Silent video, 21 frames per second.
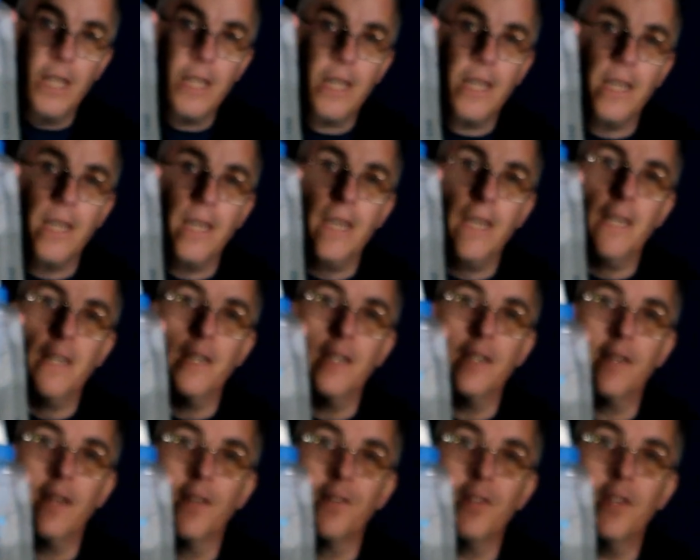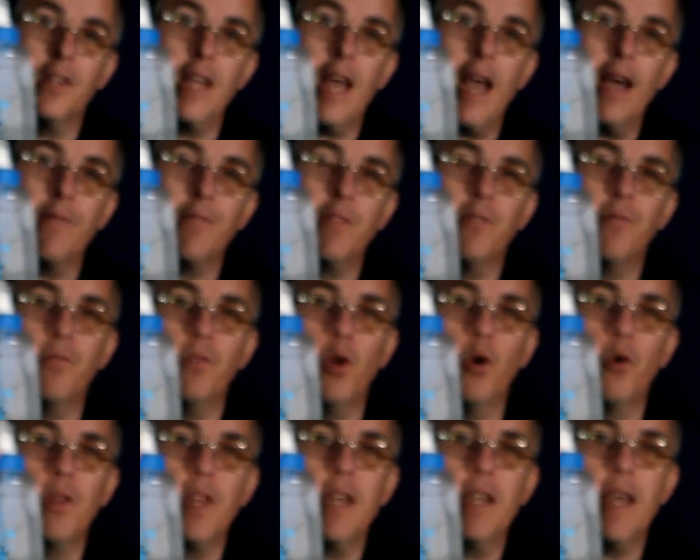and it doesn't have the
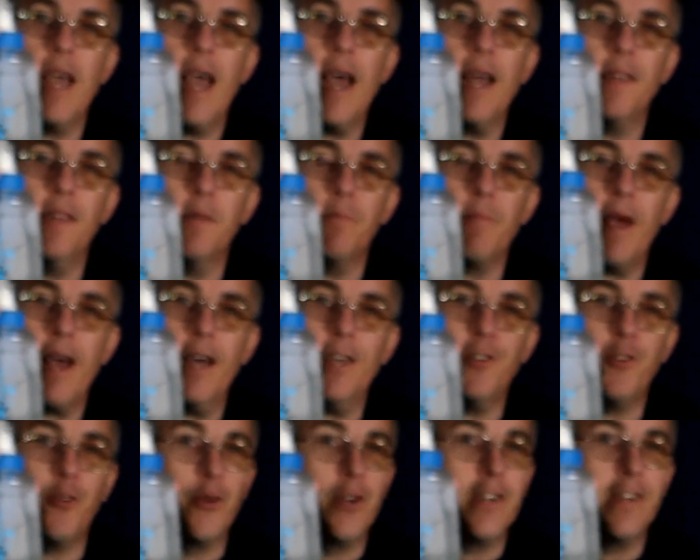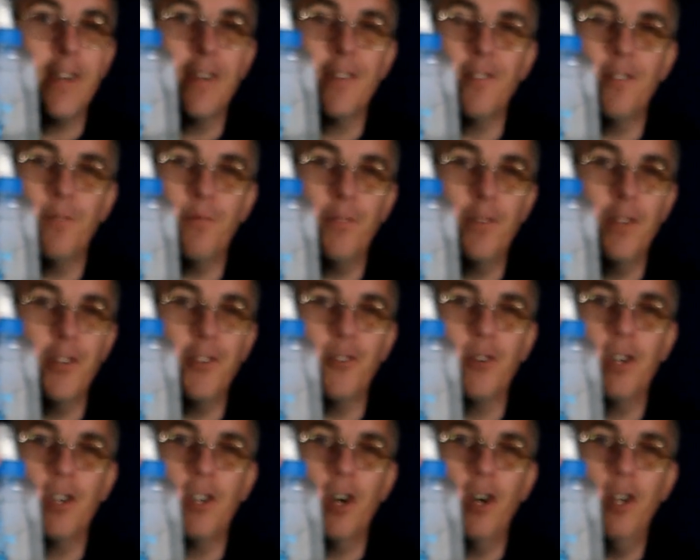flow that it had in the past, or it doesn't
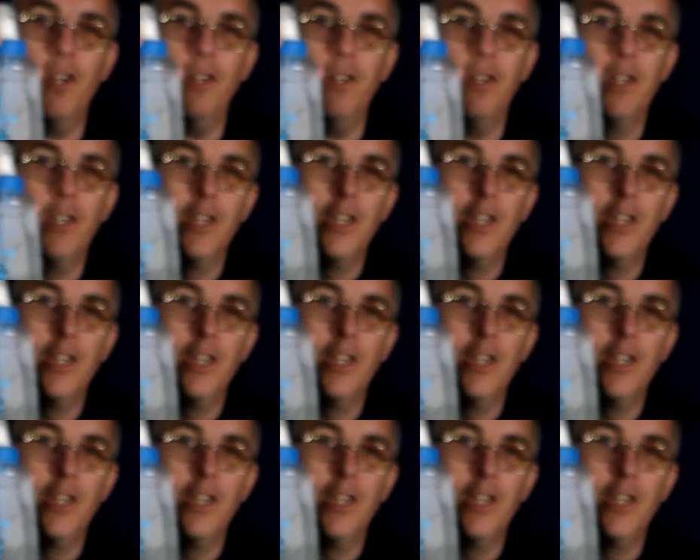filter at all,